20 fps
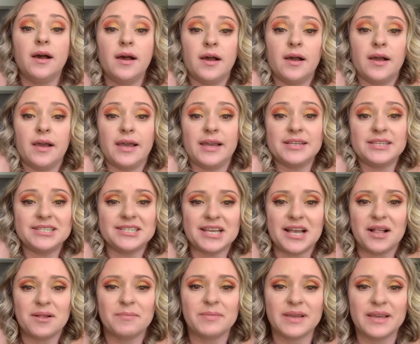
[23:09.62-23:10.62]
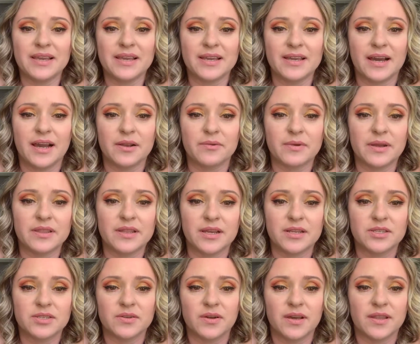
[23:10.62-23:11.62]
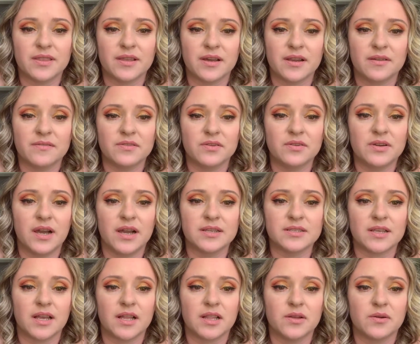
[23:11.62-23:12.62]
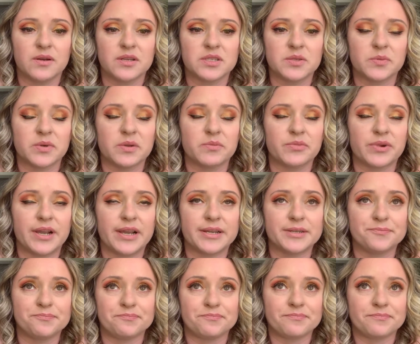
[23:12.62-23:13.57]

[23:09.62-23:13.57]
Hey, Shelby. I read that too. I thought of you guys. LOL, spring break.